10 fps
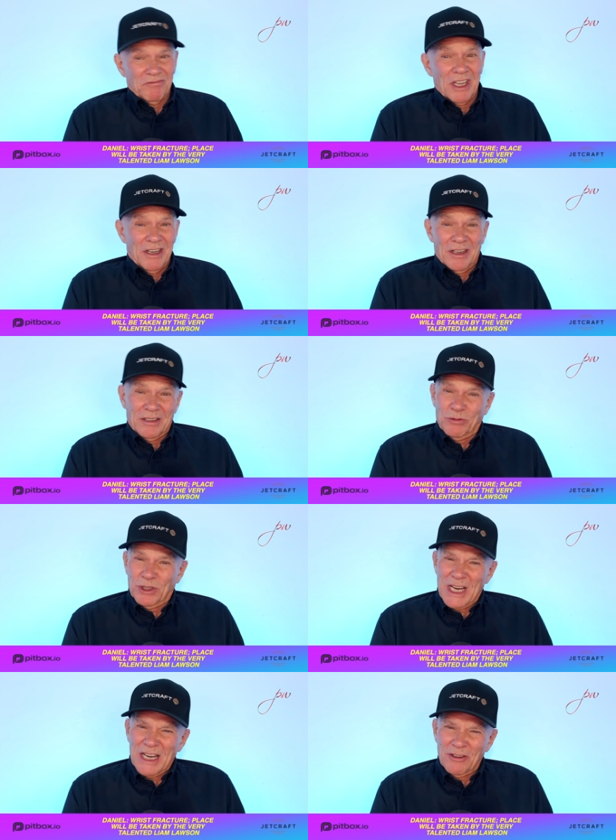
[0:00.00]
I don't know.
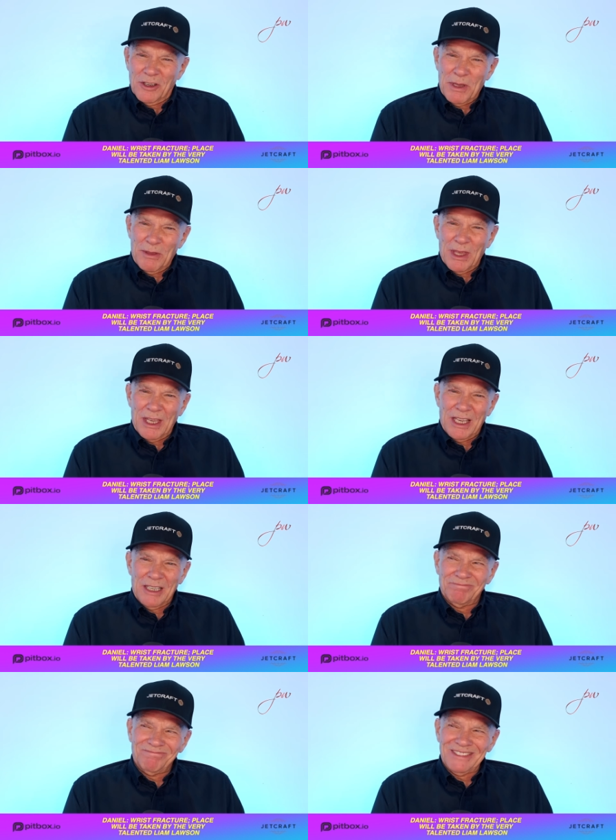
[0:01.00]
Would Daniel have been
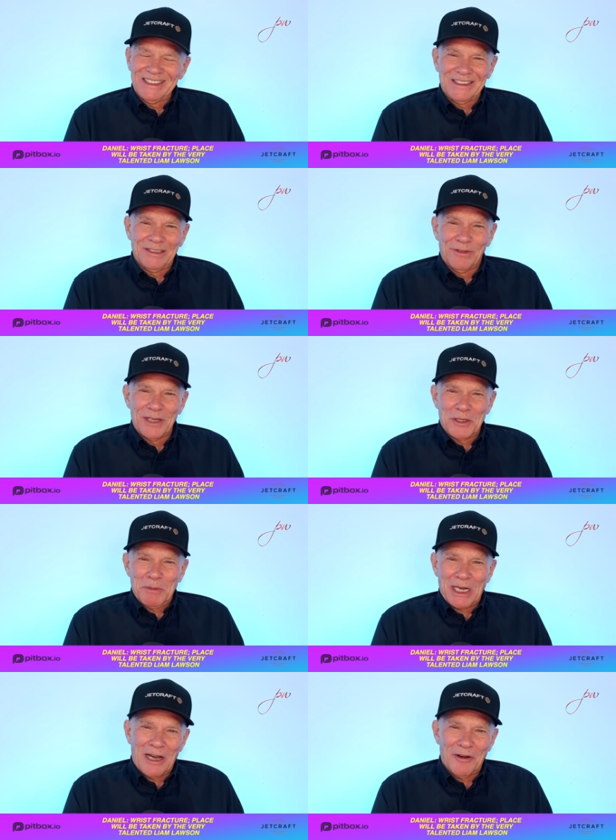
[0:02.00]
thinking, if I was at
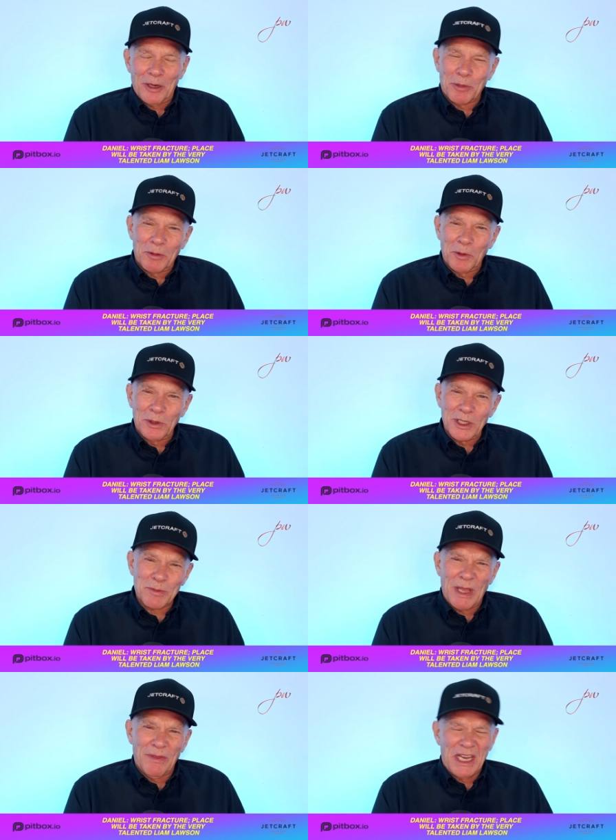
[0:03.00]
McLaren, I probably wouldn't have
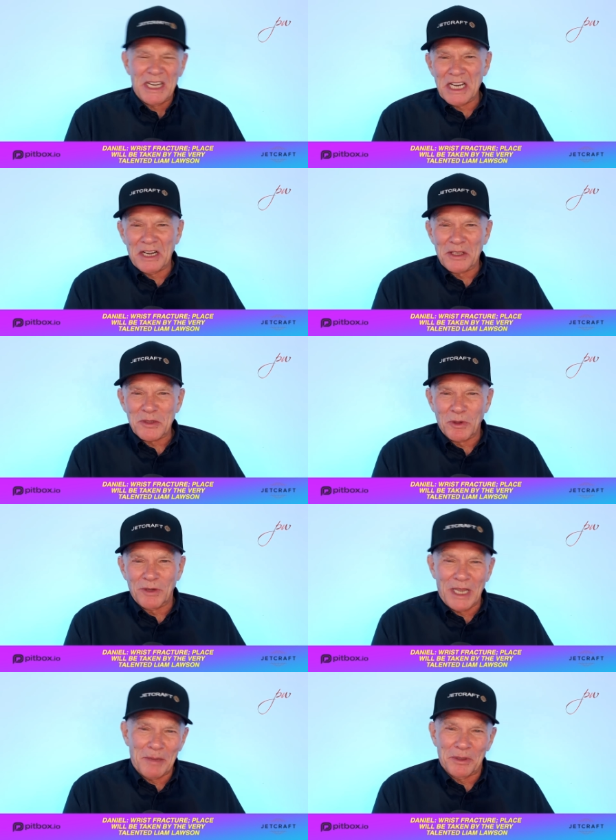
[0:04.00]
spun there. None of this would
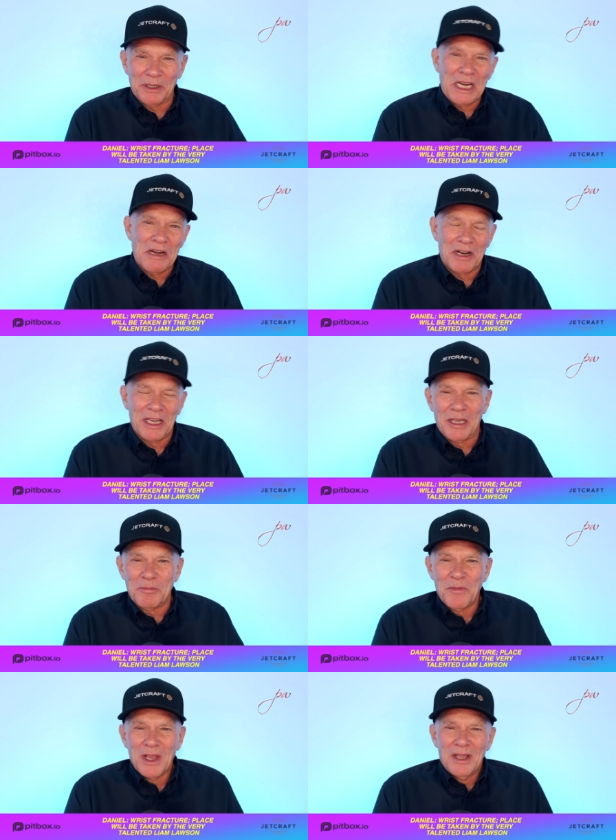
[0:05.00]
have happened. Here I
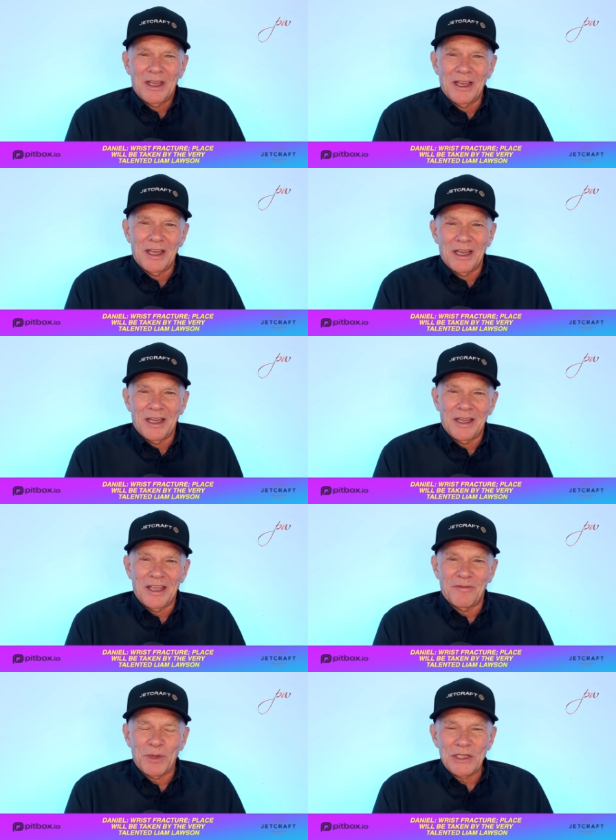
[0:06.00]
am.
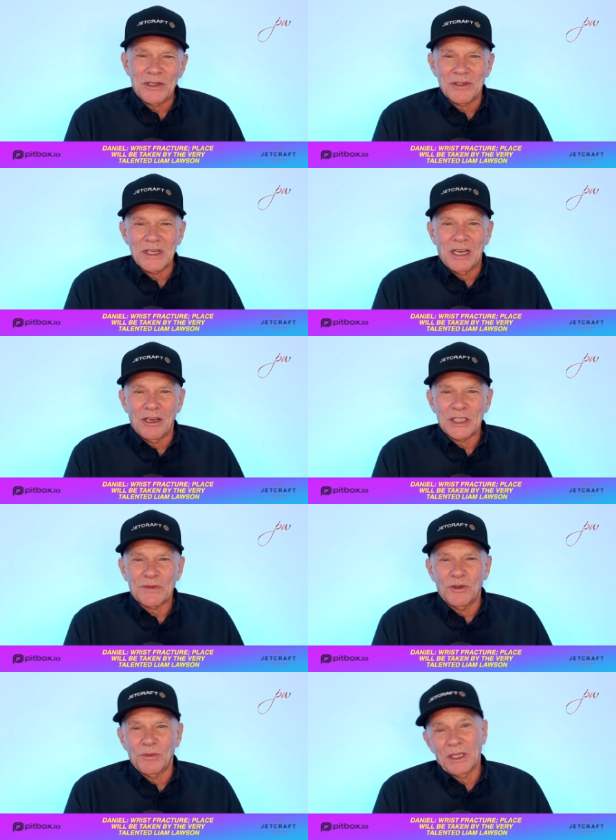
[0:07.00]
FP2 is now lost
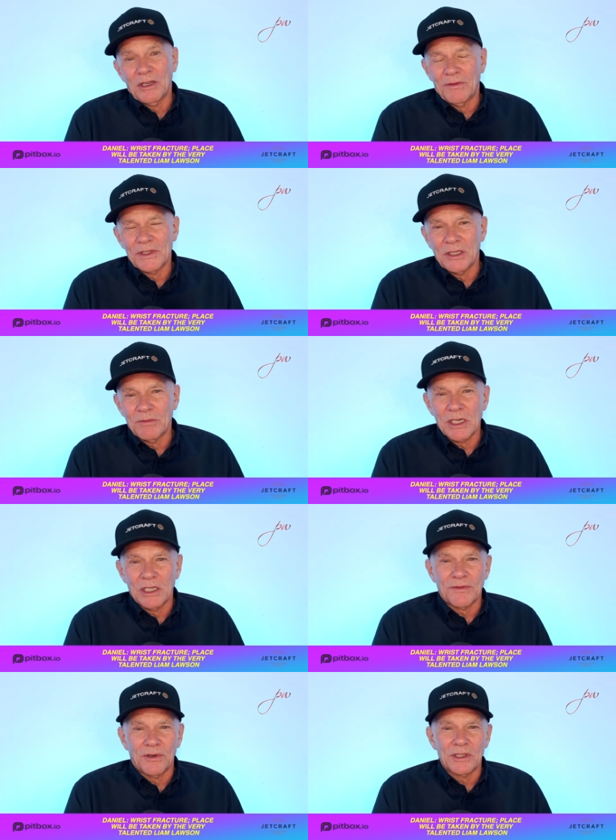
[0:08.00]
for me. Obviously, it was
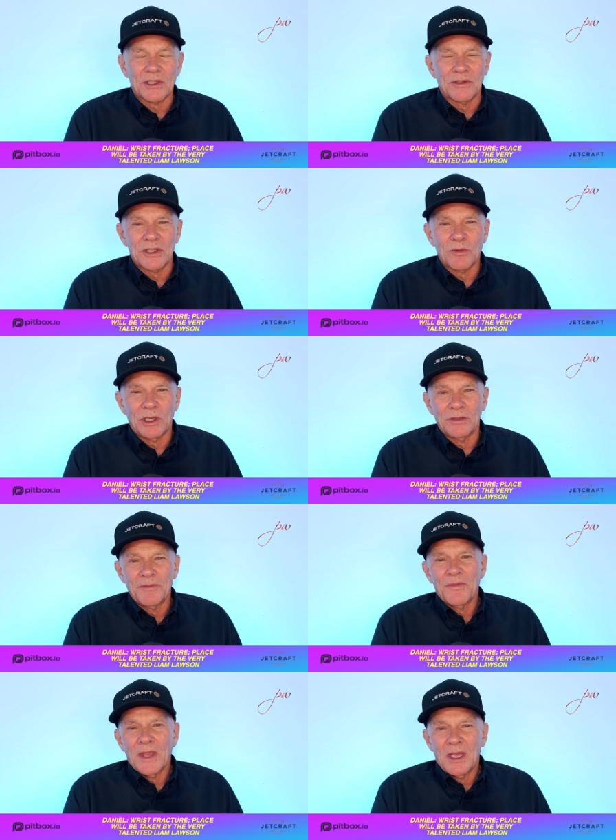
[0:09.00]
lost for Oscar as well.
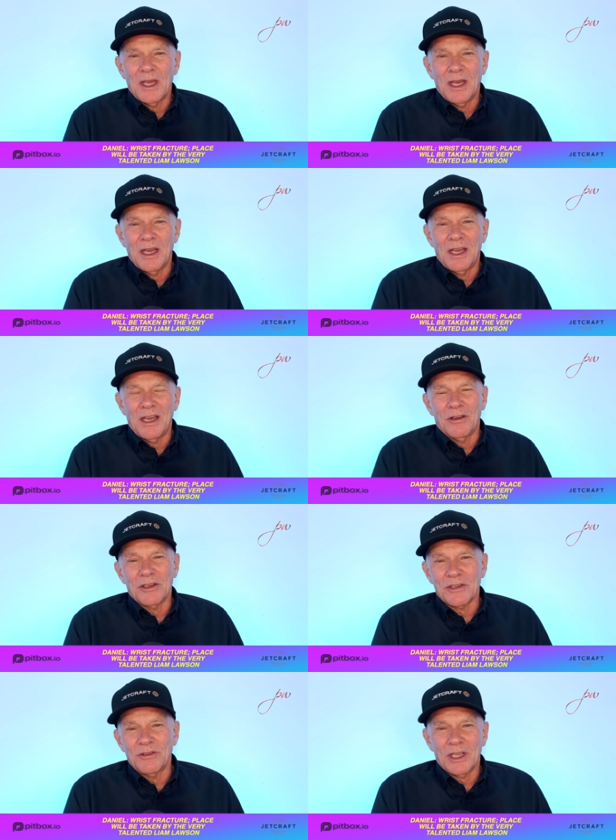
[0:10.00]
An
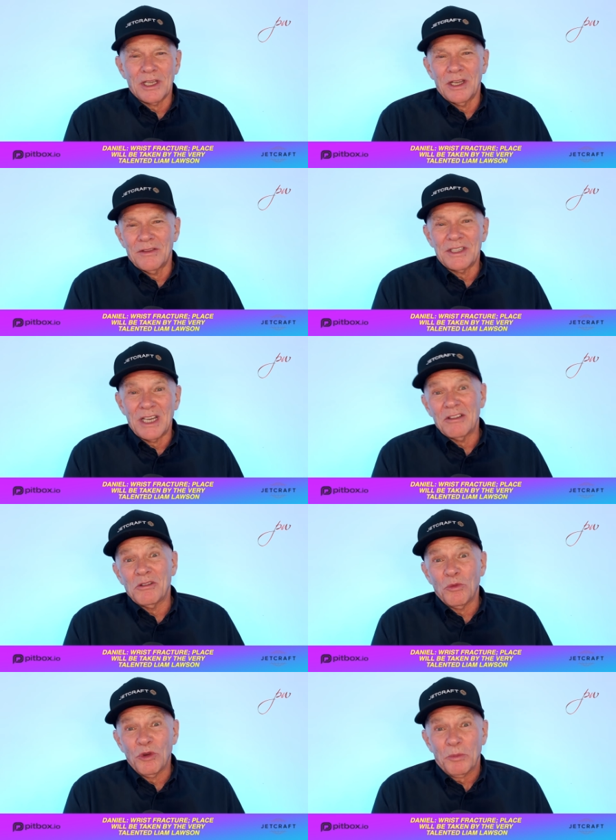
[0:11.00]
Oscar in the car that
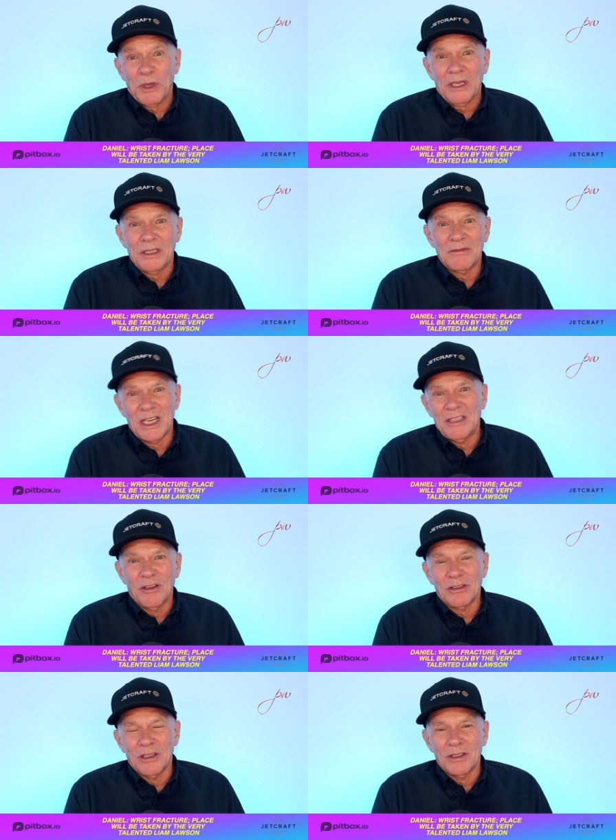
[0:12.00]
Daniel would have been in had he
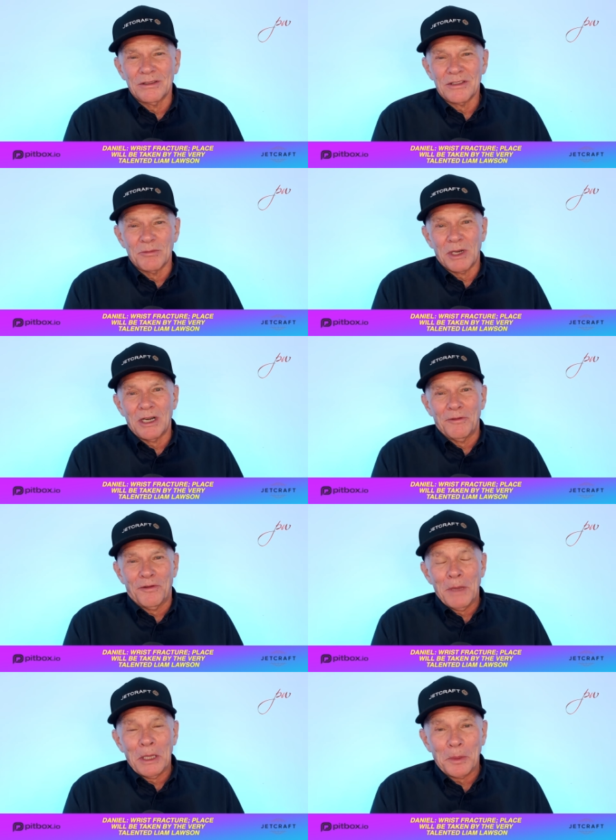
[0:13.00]
not gone to McLaren
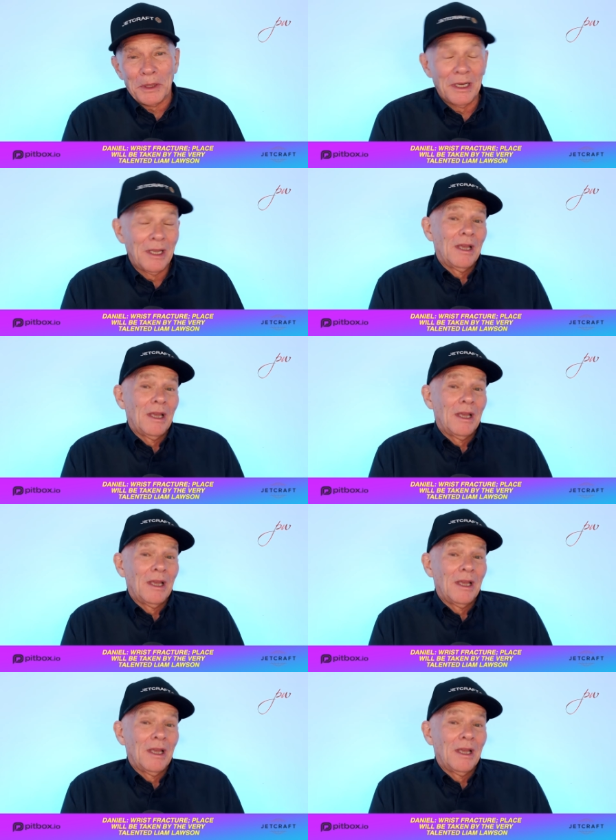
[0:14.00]
from Alpine.